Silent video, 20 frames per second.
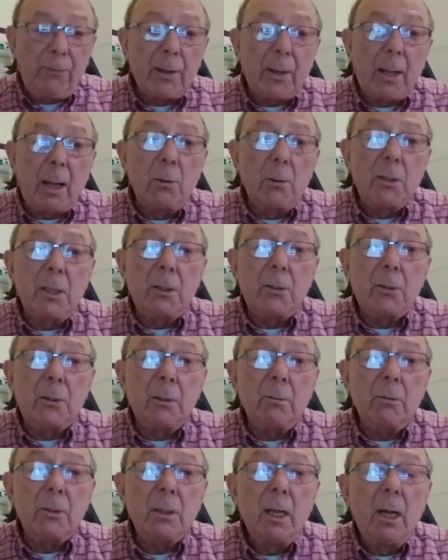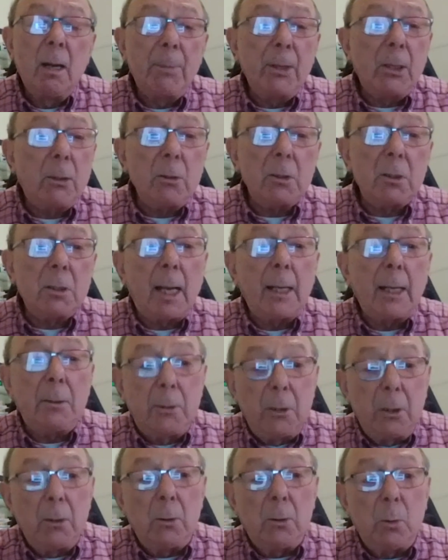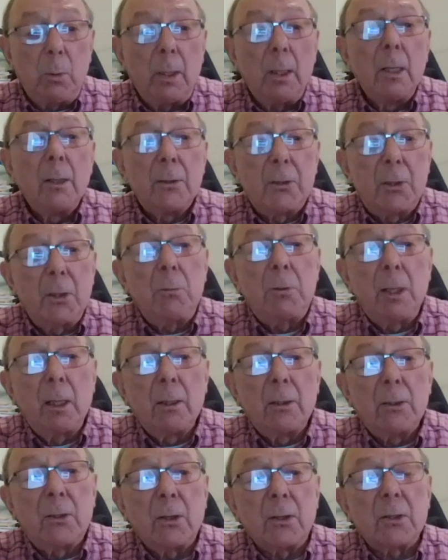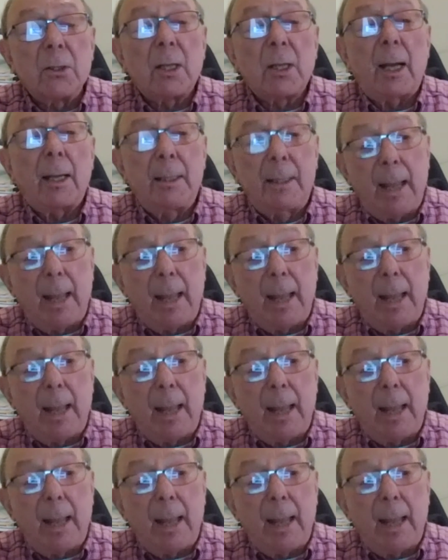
for those issues because they do due diligence. They